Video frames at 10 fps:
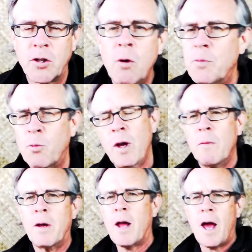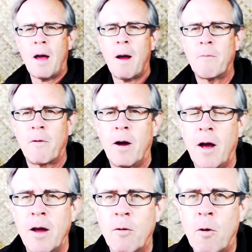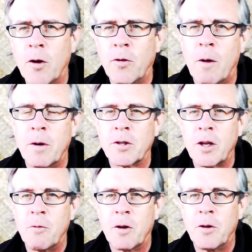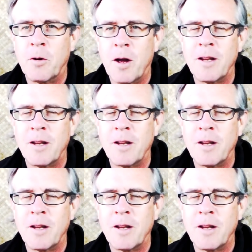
They say, oops, wait a minute, I, I'm, I don't want to, I'm going to stay with you.